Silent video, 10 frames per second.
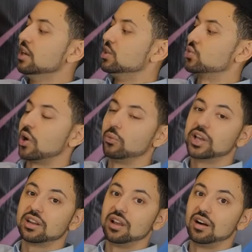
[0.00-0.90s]
So I
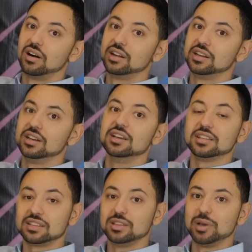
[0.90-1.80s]
went on
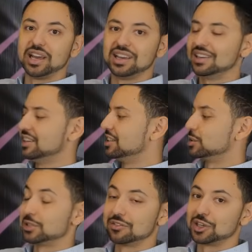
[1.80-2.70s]
eBay,
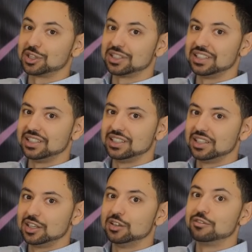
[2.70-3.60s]
specifically
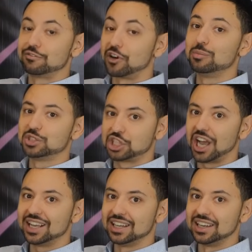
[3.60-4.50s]
from
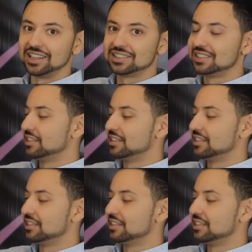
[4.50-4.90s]
China,